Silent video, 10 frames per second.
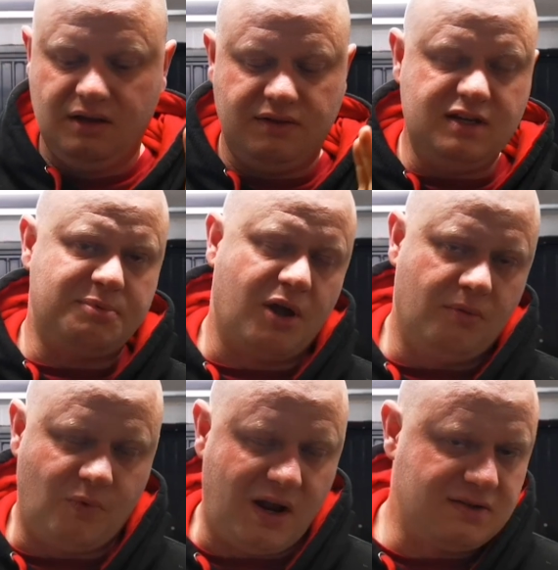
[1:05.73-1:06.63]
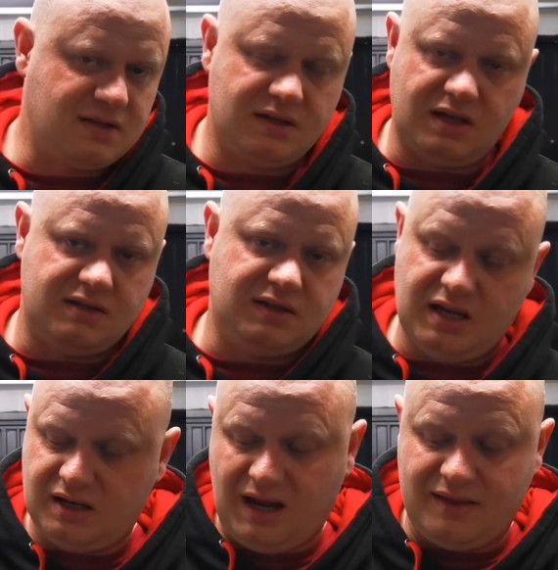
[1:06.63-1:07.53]
these become rancid, they
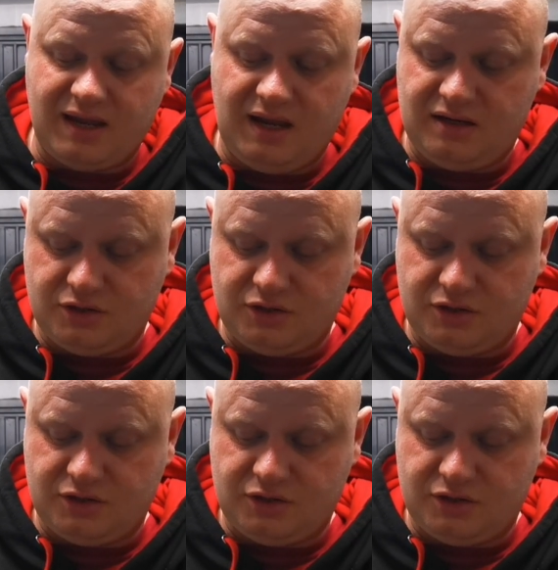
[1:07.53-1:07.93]
stink, and they get